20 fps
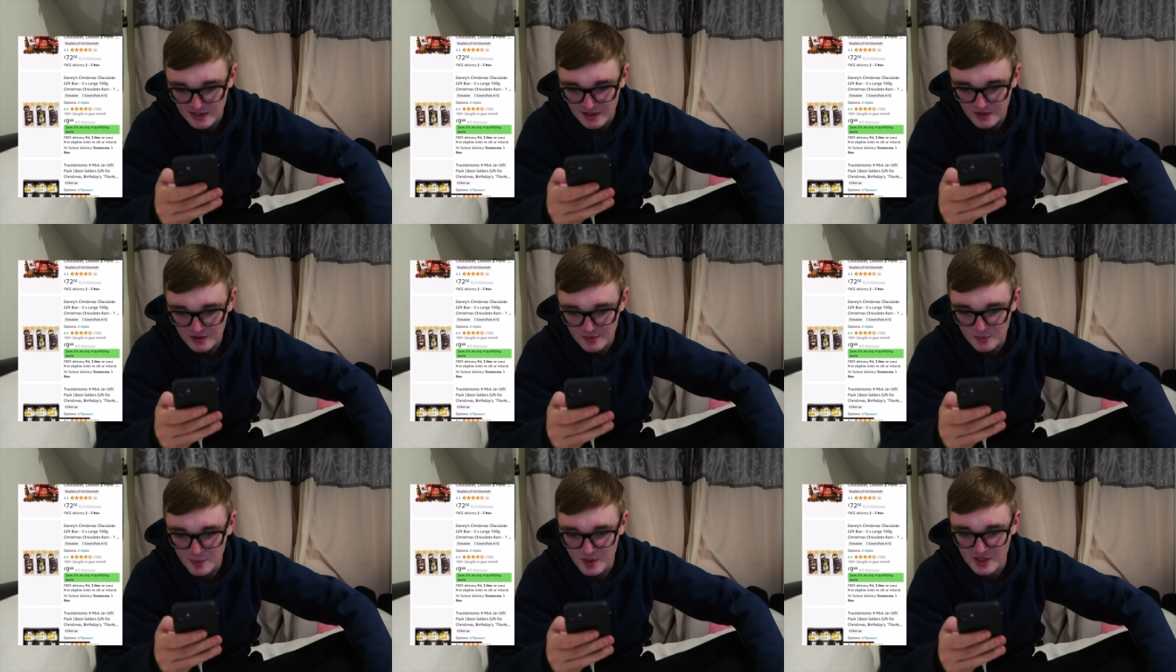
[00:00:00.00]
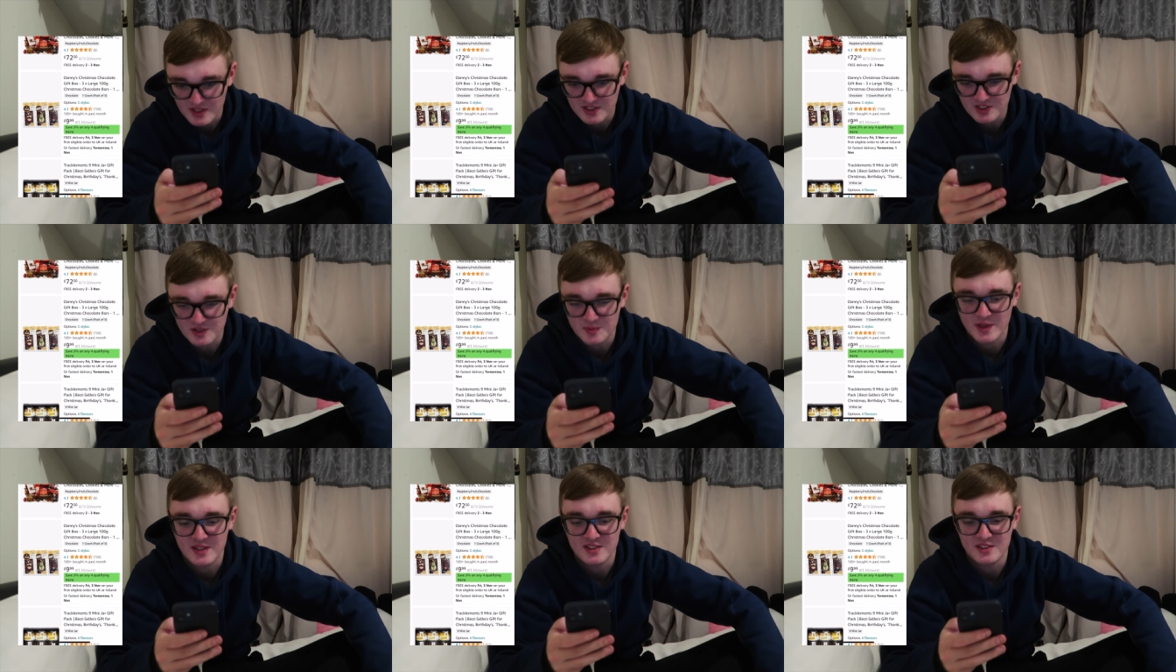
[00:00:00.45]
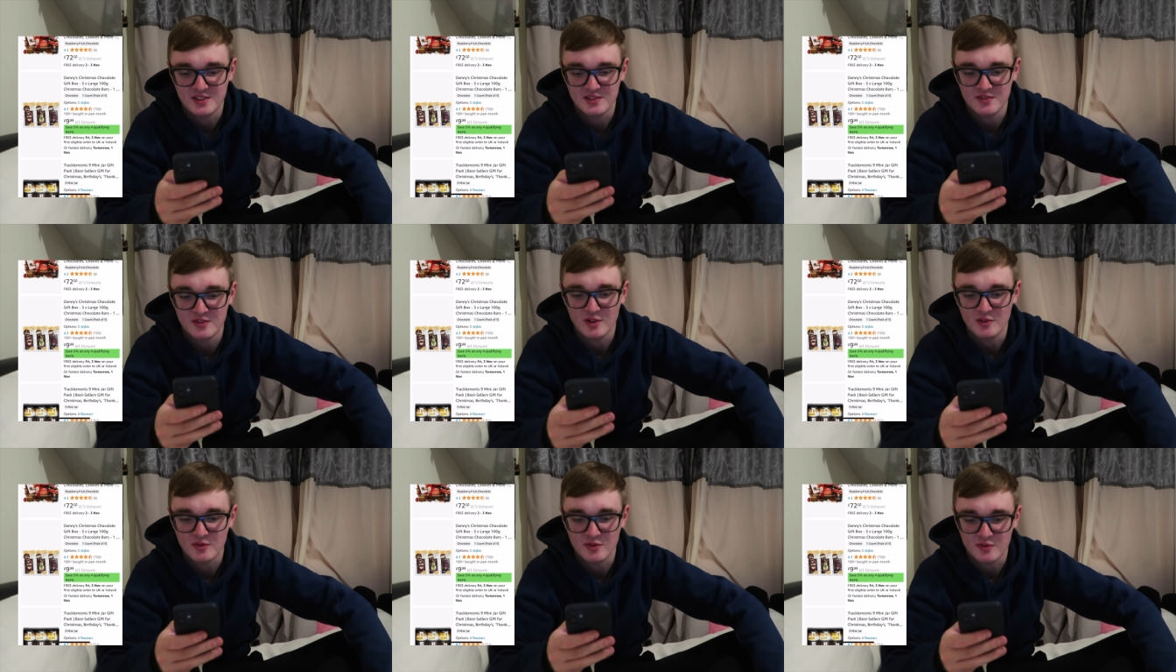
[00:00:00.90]
They look a bit
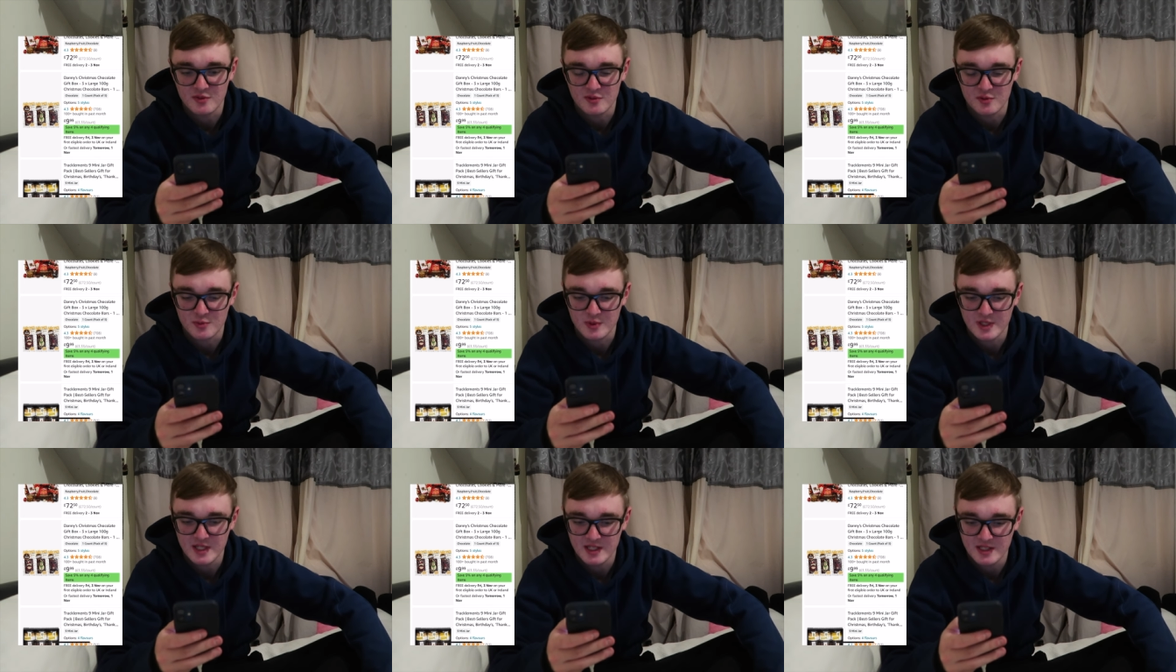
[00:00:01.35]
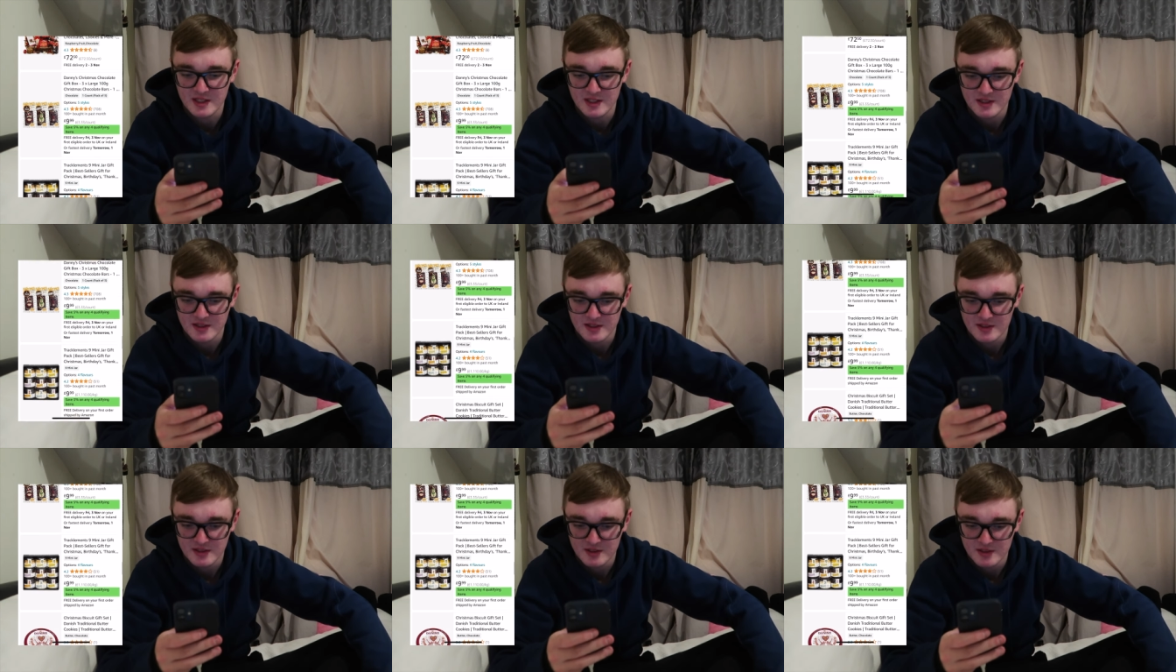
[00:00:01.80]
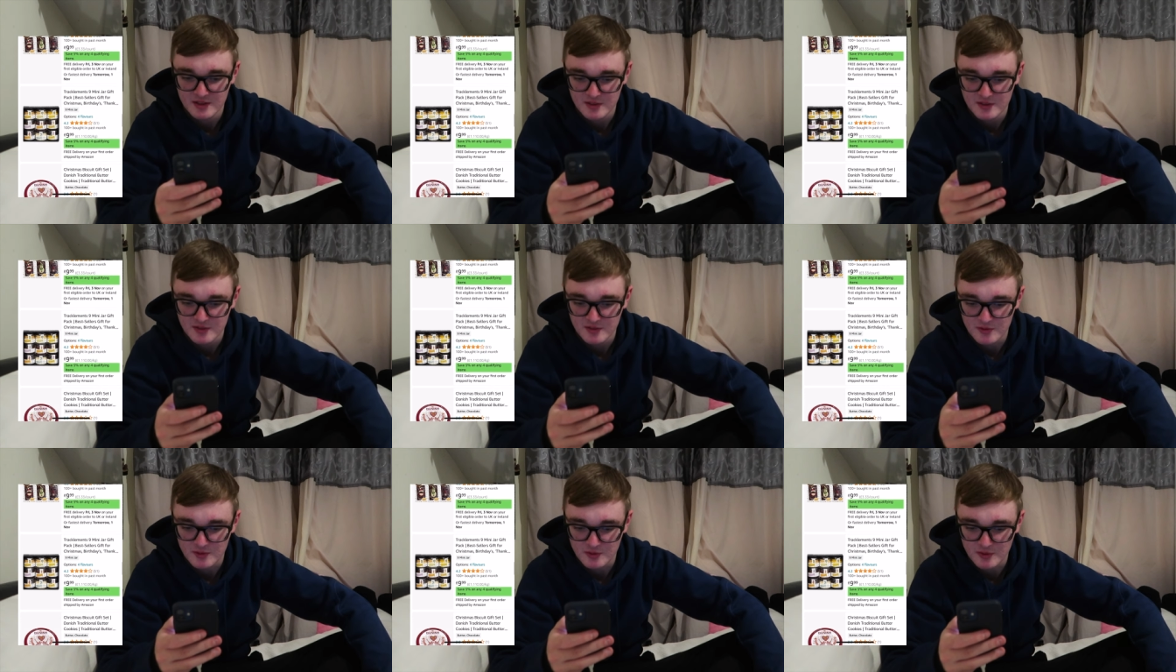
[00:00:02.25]
expensive though for three
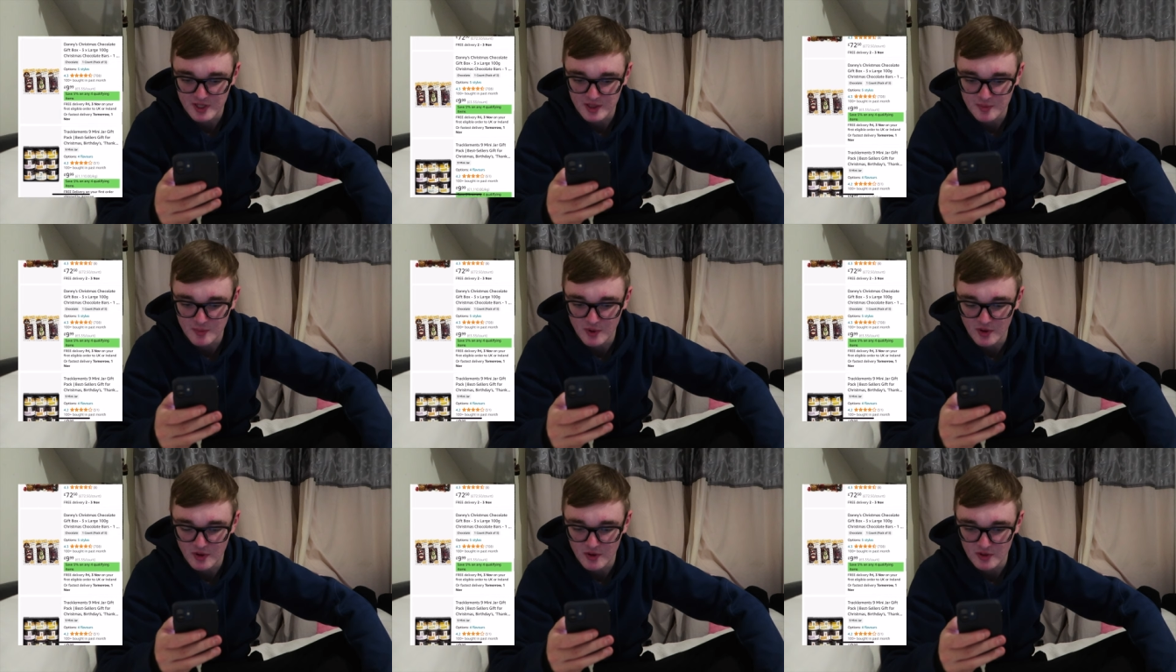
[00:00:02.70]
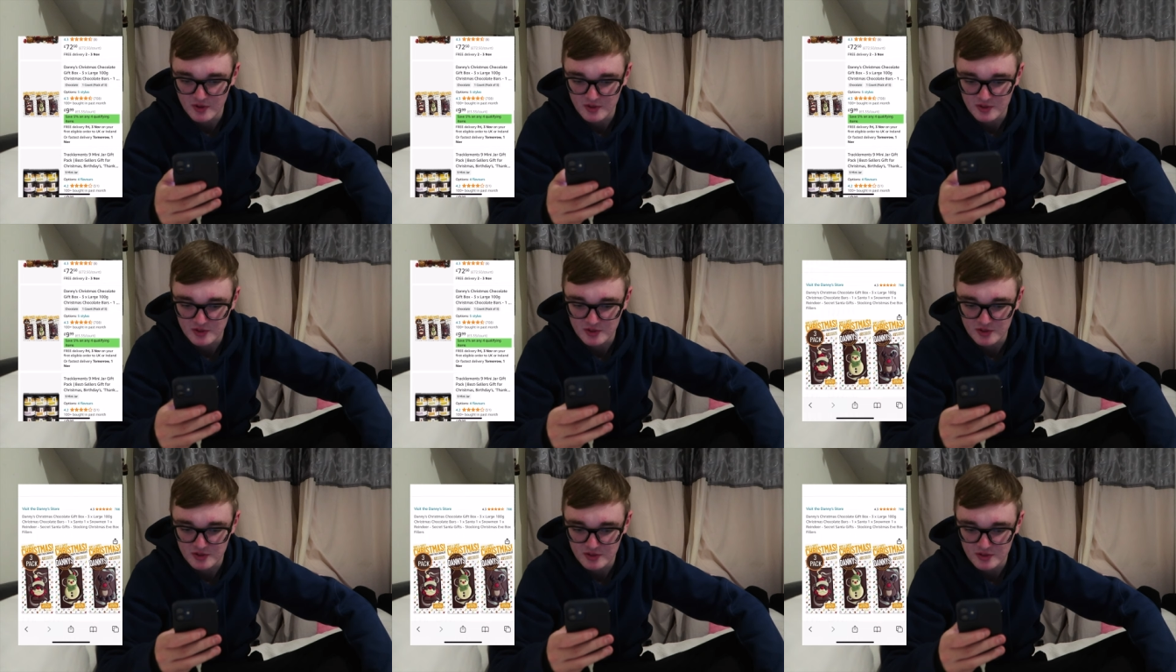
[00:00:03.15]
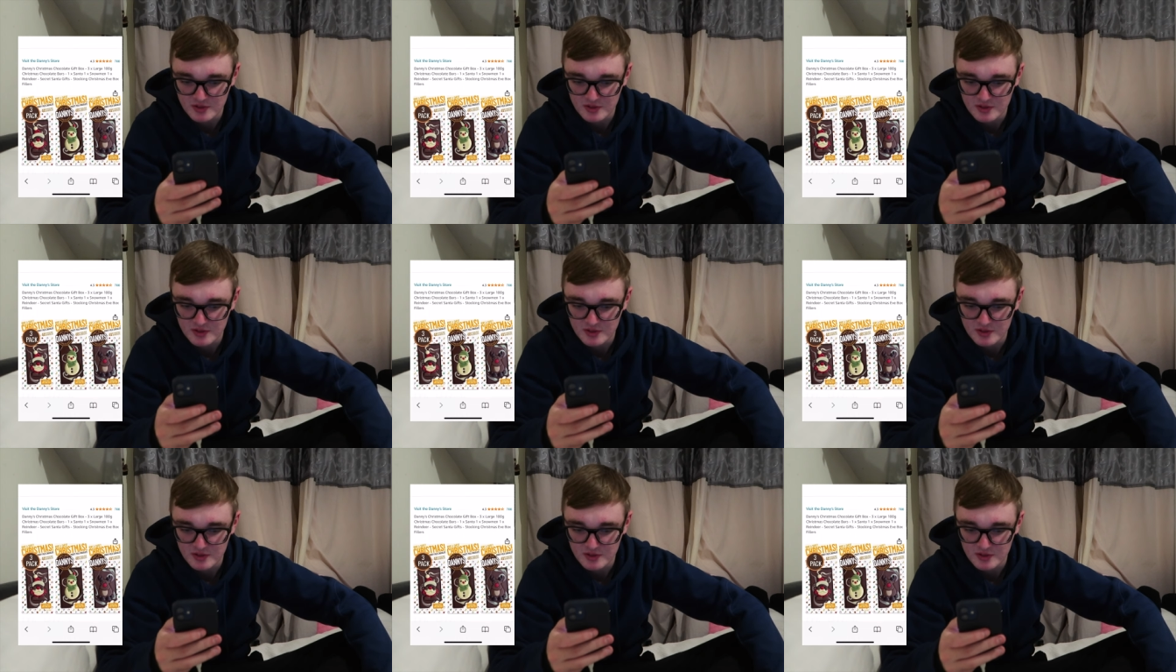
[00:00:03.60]
three bars.